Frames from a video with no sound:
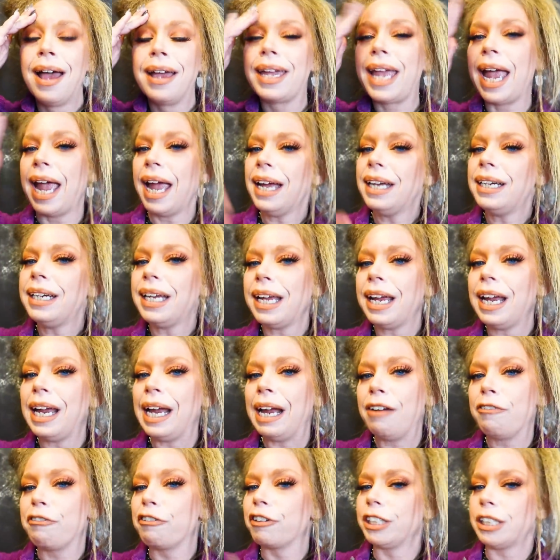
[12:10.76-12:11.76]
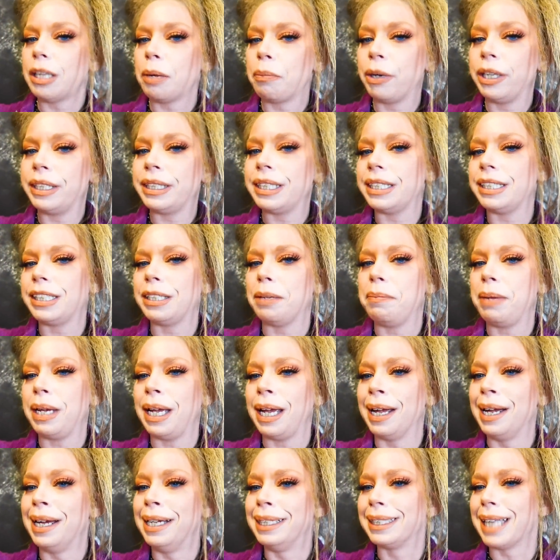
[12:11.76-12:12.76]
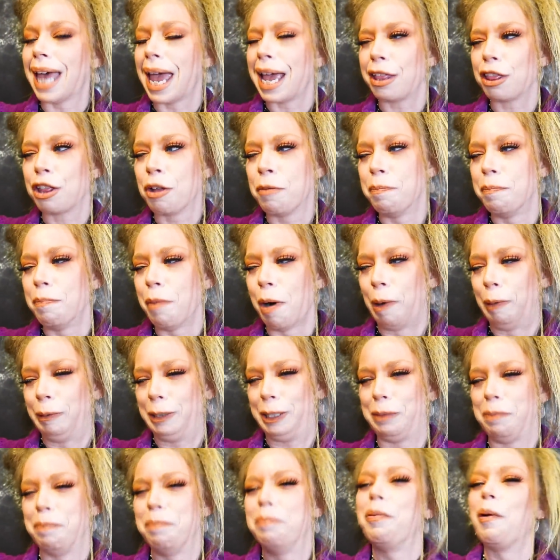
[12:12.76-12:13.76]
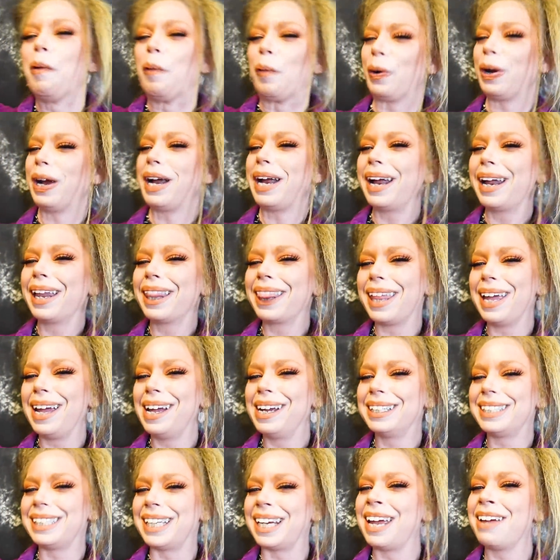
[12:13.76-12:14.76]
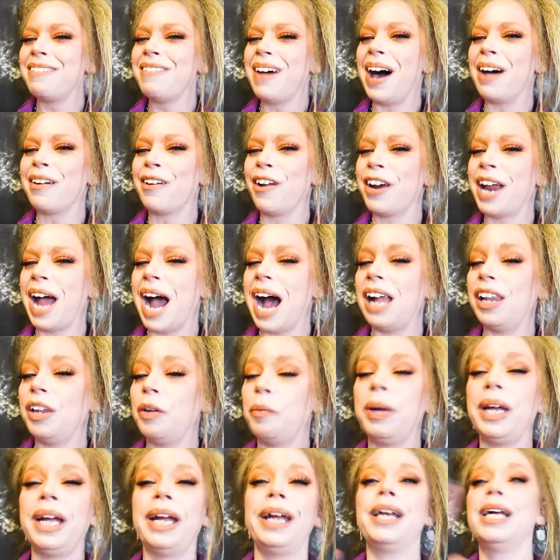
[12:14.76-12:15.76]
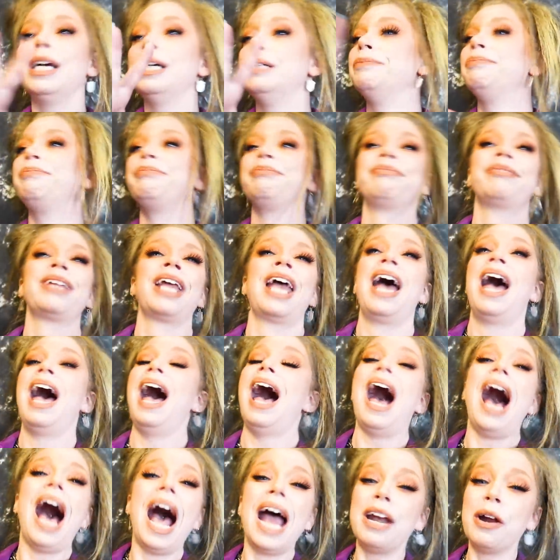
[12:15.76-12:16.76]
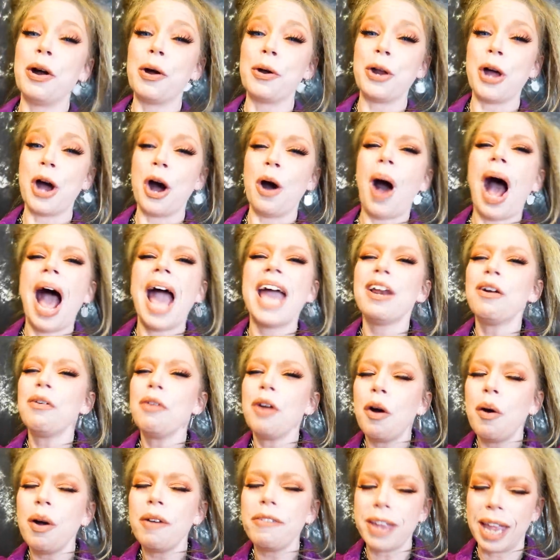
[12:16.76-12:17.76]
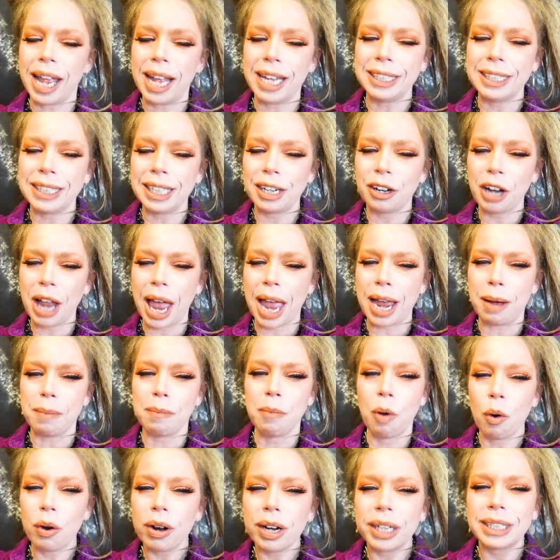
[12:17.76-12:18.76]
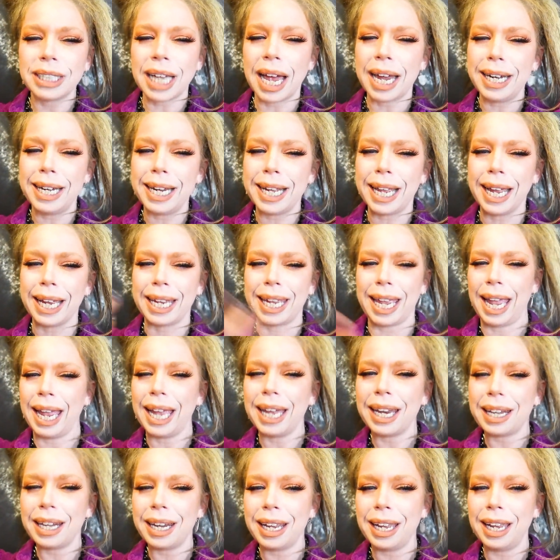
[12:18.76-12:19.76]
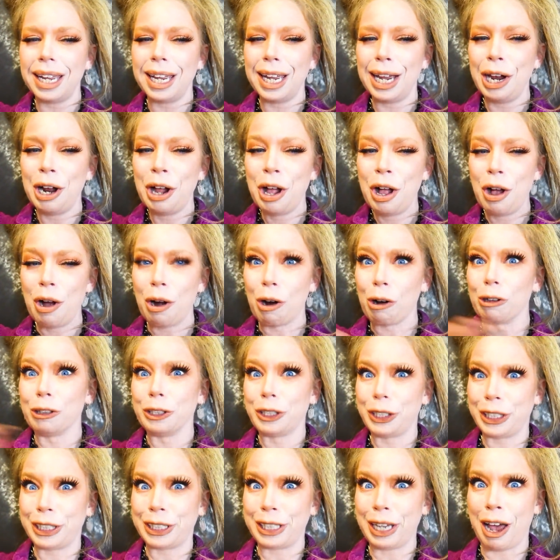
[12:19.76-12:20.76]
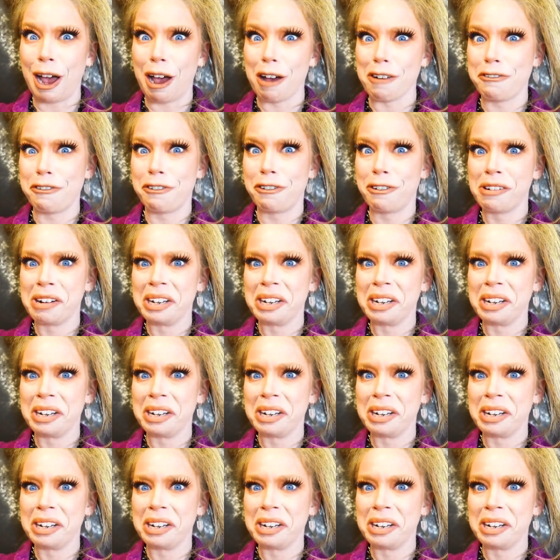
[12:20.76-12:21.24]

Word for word: candy, for some reason to me, is like the most boring thing to give out on Halloween. I don't know. I don't know if kids are like more excited to get candy or stuff.